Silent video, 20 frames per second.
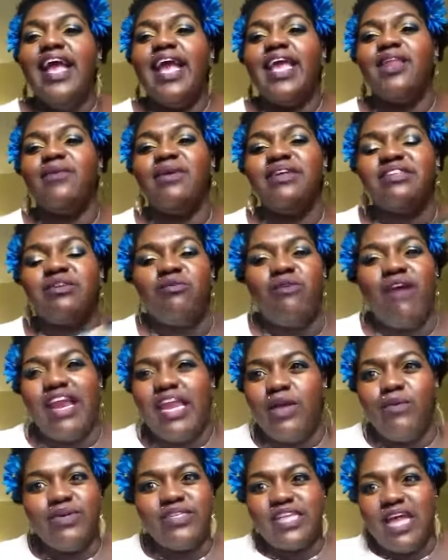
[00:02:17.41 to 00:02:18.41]
Anyways, the
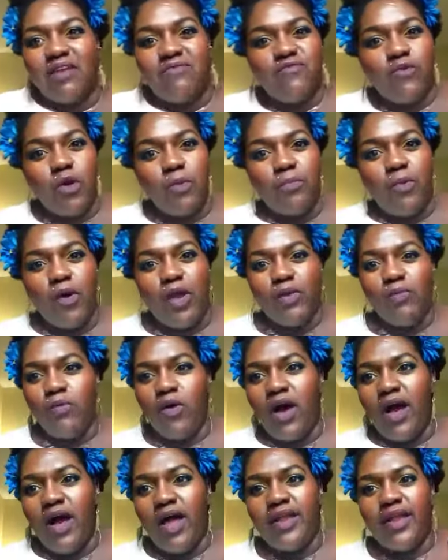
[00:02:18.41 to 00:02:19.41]
rating was like
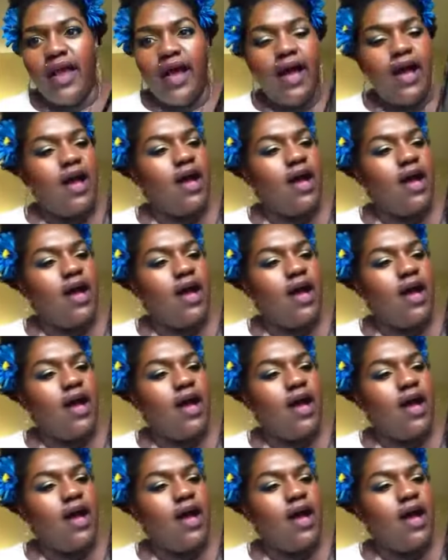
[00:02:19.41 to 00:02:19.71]
4.1,